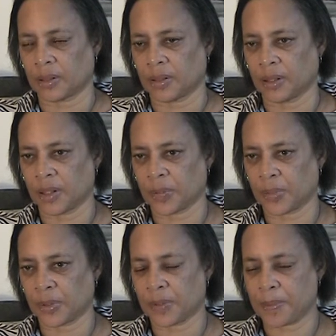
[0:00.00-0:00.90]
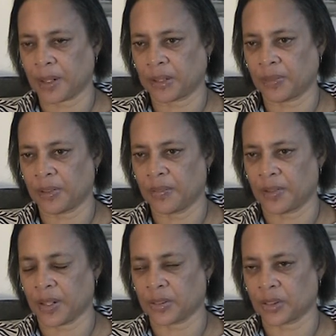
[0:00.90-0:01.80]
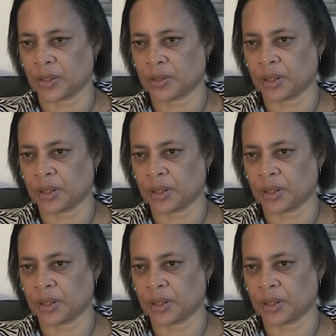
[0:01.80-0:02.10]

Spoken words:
the prospective investor